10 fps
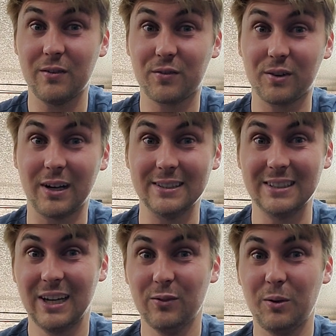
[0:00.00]
for us.
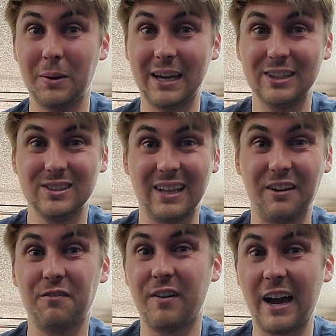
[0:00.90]
We've been catching like
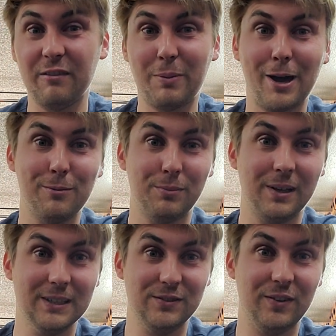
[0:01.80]
5-pound
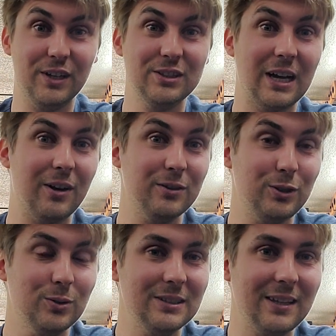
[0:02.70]
plus fish out
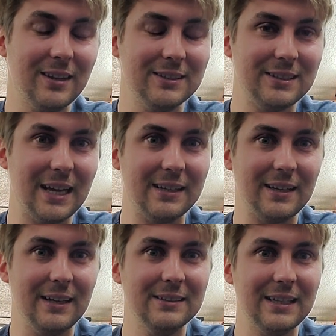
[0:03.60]
using this
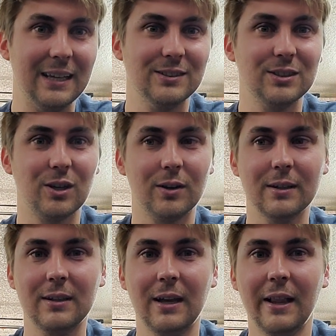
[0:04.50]
technique to get
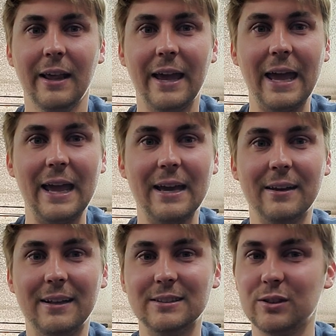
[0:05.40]
started.
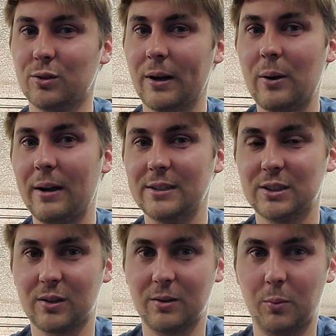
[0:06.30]
And it's a great way to
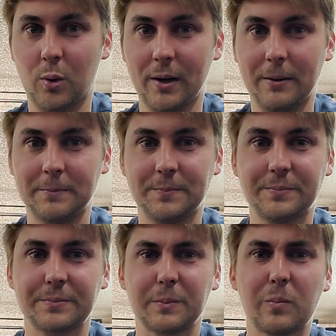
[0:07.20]
start the morning.
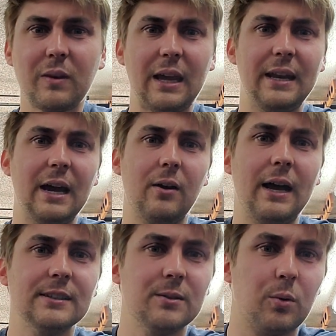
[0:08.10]
Now,
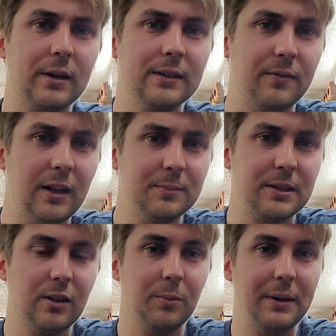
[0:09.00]
as the morning develops a
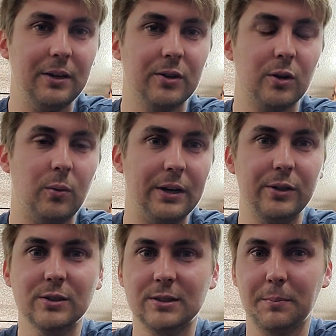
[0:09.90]
little bit, you're going to want to
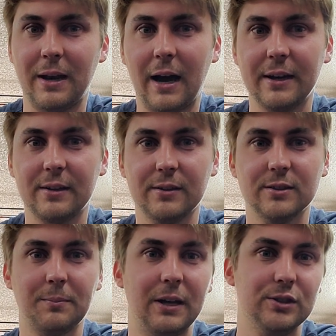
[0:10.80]
use some binoculars
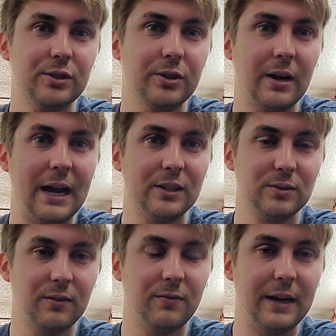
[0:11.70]
and make sure you're
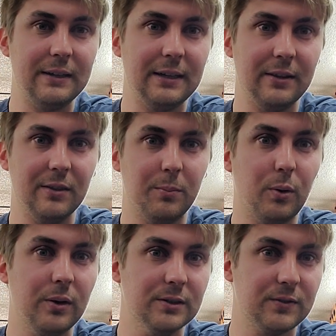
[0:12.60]
actually finding the
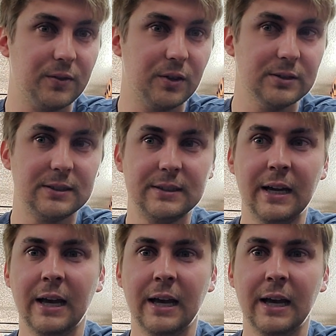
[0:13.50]
boils first.